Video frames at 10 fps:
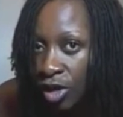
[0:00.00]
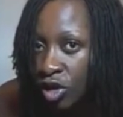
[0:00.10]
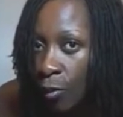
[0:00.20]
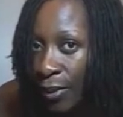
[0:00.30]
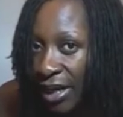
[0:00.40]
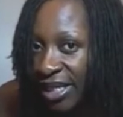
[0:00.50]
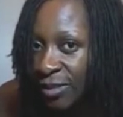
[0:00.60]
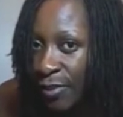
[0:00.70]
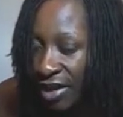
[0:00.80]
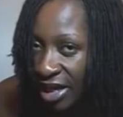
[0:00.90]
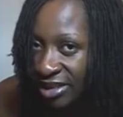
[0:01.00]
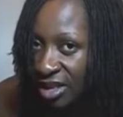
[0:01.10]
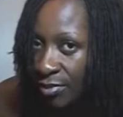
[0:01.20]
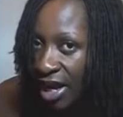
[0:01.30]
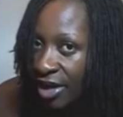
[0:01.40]
So please bear that
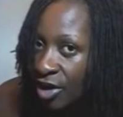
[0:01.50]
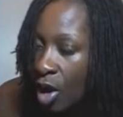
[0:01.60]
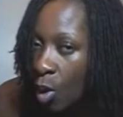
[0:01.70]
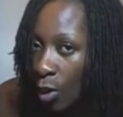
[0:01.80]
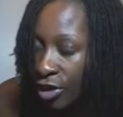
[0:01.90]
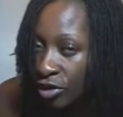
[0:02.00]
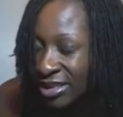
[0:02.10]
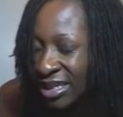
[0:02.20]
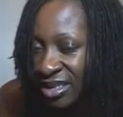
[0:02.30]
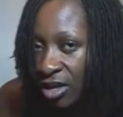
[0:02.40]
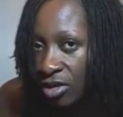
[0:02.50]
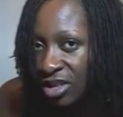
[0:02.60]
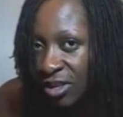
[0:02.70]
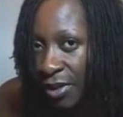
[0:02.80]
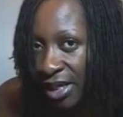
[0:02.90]
in mind. When your
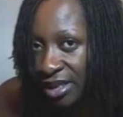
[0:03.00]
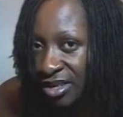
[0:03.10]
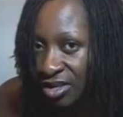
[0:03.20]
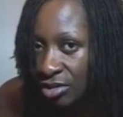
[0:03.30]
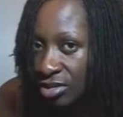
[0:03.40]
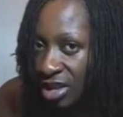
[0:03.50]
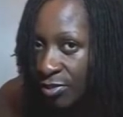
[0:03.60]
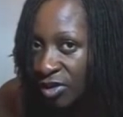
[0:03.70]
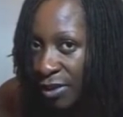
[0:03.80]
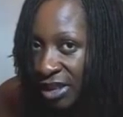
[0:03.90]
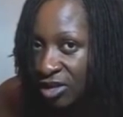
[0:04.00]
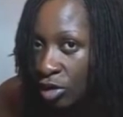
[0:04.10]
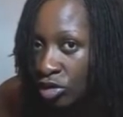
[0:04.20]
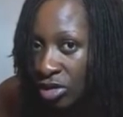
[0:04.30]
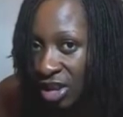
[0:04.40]
Sisterlocks is being installed, it must be
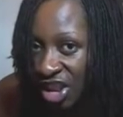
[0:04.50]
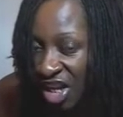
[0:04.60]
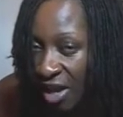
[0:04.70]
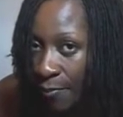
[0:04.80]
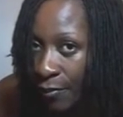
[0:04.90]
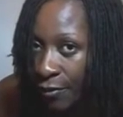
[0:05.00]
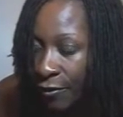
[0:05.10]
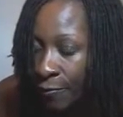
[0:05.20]
installed to the tip